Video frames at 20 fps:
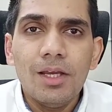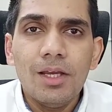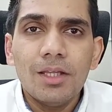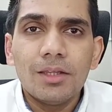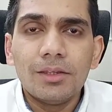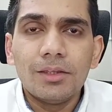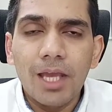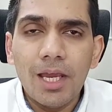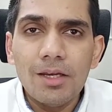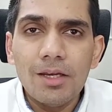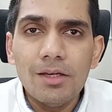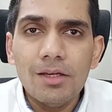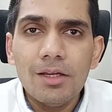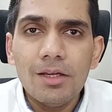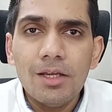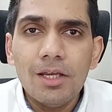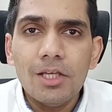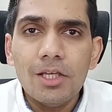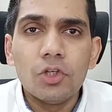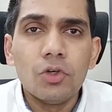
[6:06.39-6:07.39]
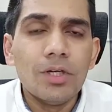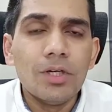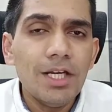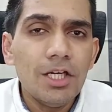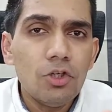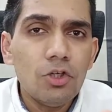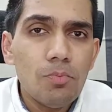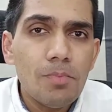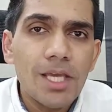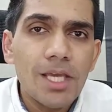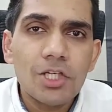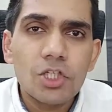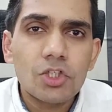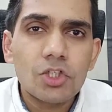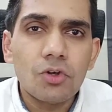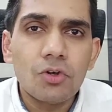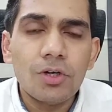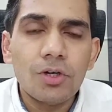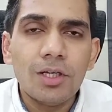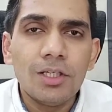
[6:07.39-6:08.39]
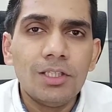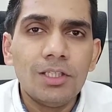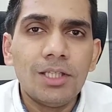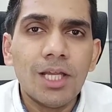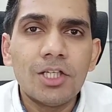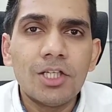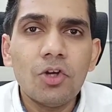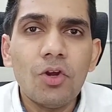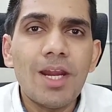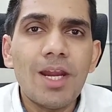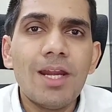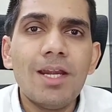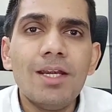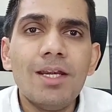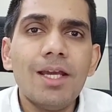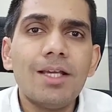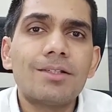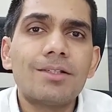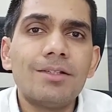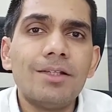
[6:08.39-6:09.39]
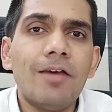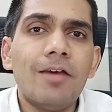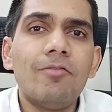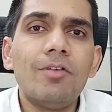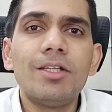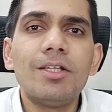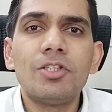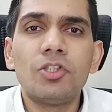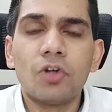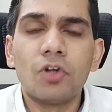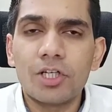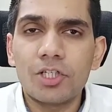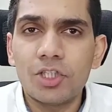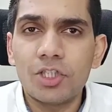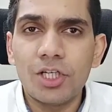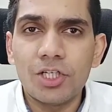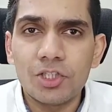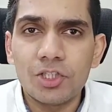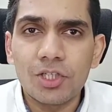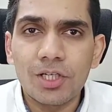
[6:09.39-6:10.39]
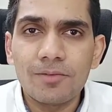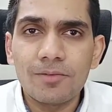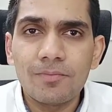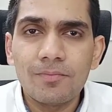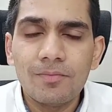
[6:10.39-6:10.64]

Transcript: then you need to make sure that your index level is not changing